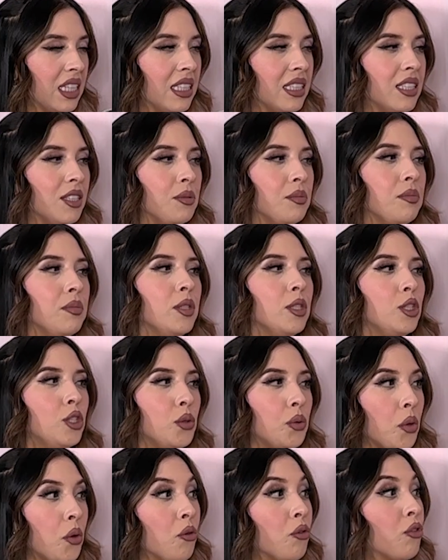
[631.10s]
it's a
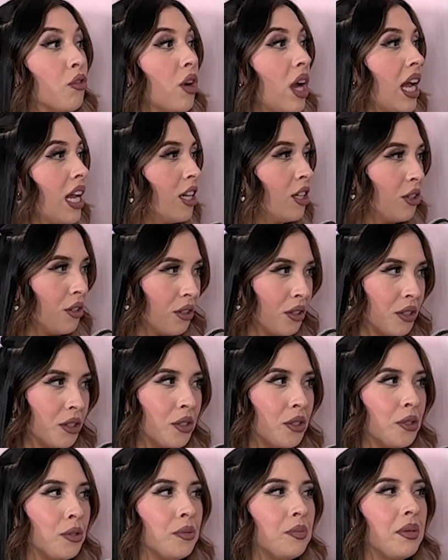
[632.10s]
mutual friend
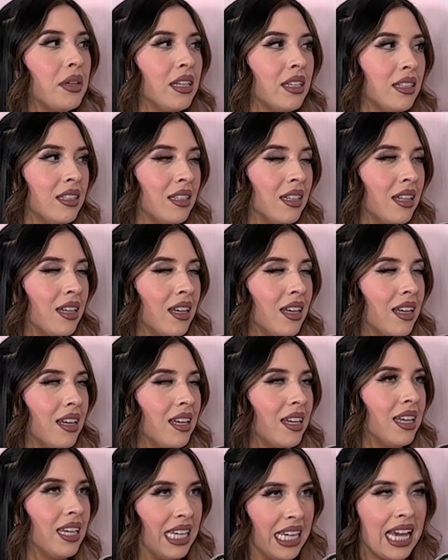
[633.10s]
group. And
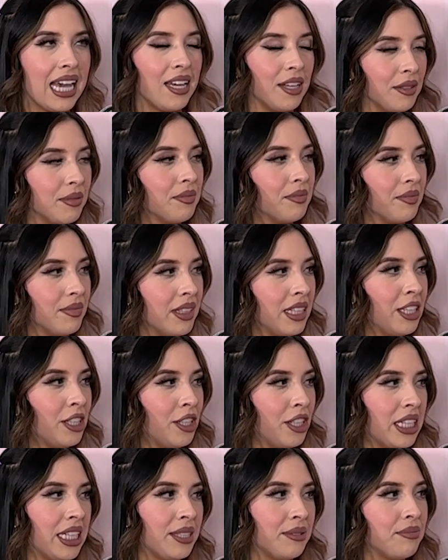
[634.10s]
yeah, I agree.